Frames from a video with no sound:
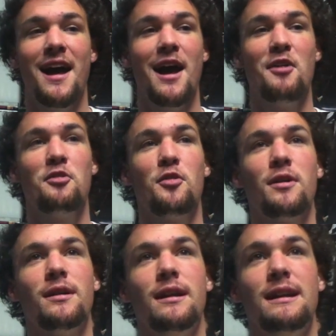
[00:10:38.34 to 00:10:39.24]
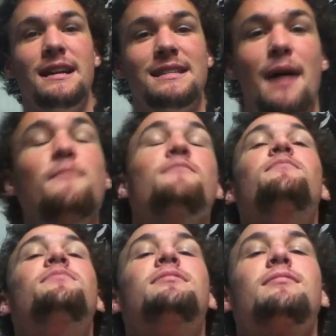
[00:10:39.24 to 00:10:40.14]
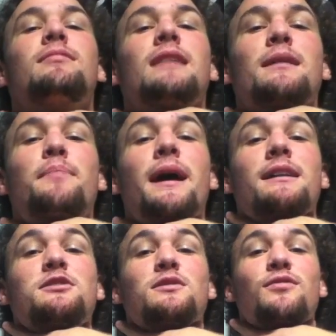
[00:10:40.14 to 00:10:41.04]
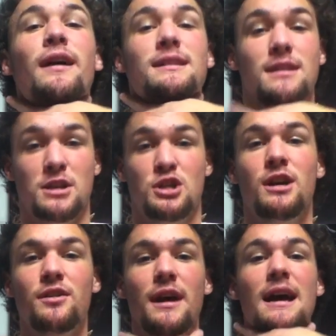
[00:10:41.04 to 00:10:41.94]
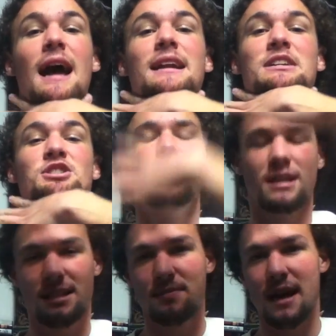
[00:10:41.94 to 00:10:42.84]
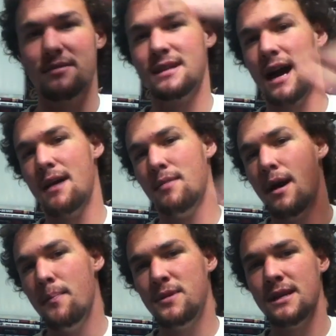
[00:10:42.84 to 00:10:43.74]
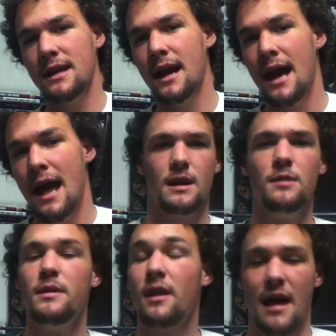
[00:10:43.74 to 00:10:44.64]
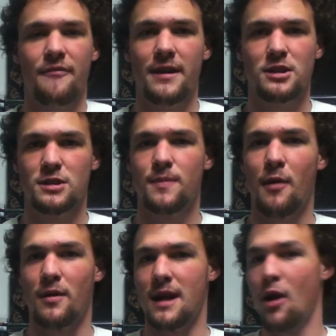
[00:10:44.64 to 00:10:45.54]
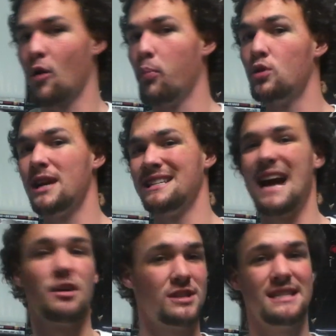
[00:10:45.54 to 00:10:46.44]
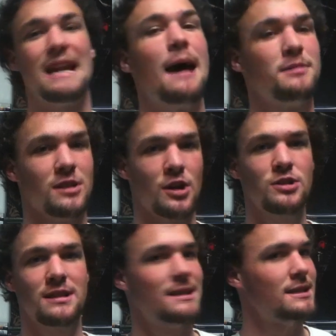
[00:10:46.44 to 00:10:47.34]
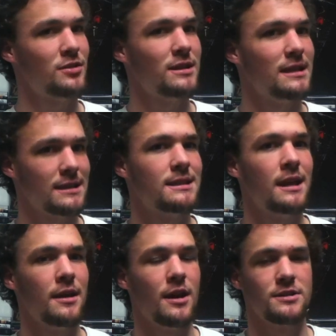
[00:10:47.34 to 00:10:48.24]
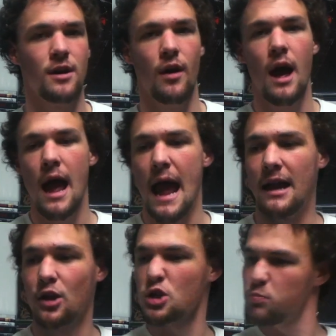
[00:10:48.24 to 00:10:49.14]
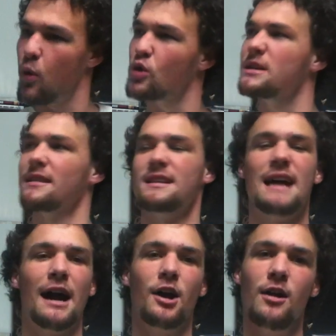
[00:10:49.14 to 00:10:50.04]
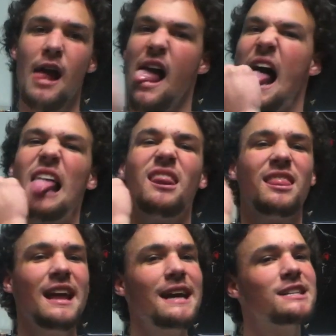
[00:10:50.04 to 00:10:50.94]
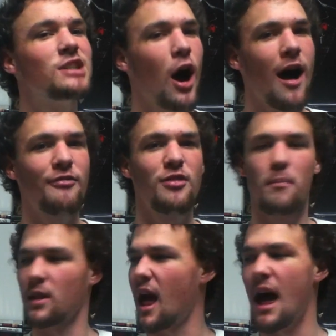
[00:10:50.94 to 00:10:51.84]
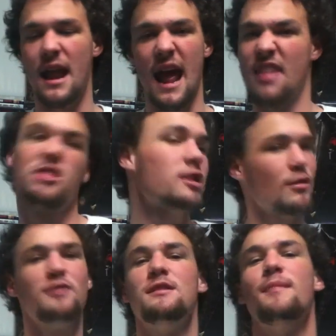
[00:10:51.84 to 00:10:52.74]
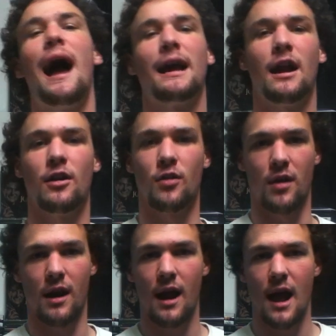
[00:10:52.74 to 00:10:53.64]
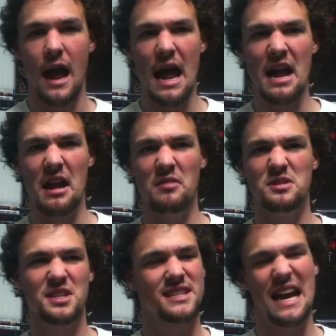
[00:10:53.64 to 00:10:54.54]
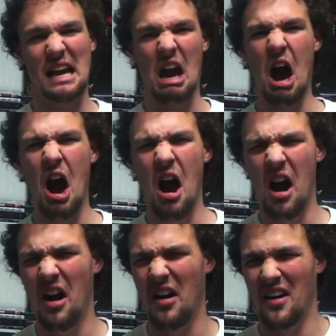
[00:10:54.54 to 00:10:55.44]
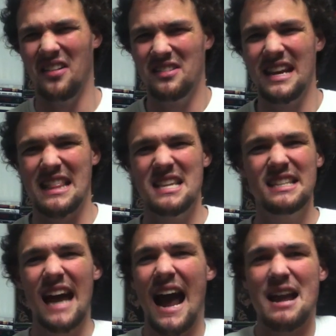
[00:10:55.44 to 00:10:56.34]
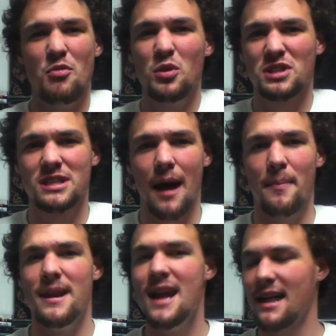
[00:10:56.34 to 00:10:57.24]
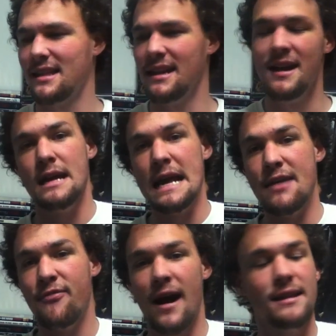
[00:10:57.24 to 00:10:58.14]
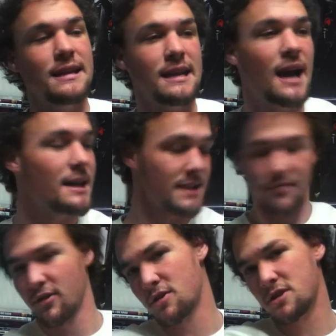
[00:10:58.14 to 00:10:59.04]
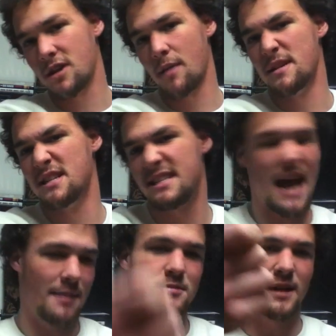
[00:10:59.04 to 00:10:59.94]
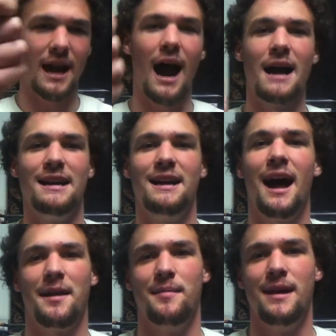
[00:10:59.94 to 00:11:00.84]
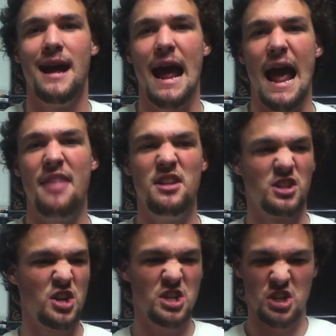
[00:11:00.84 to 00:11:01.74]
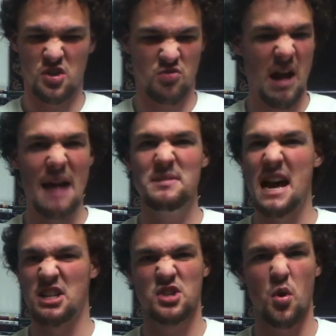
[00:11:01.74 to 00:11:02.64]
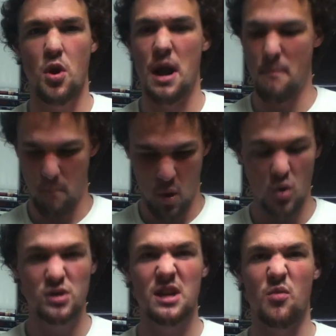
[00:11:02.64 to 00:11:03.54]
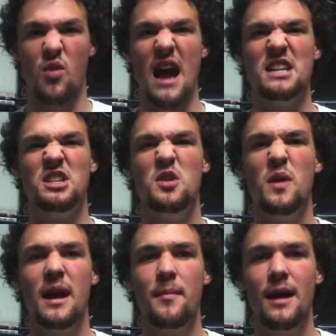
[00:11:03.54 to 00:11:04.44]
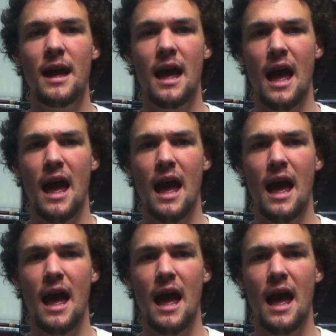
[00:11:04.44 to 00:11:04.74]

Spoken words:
Aragorn gets that thing pinned to his face, the shield, and he just slips out in time. Ping! In the middle of that fight, there's a spot where Aragorn pulls out his dagger and stabs Lurtz. This is only in the extended also. And Lurtz pulls out the dagger, licks off the blood, and throws it back at Aragorn. And it was just like, oh, like this guy will stop at nothing. He finally cuts off Lurtz's arm, he stabs him like, ha, he got him. And then Lurtz just grabs that sword and pulls it right to him.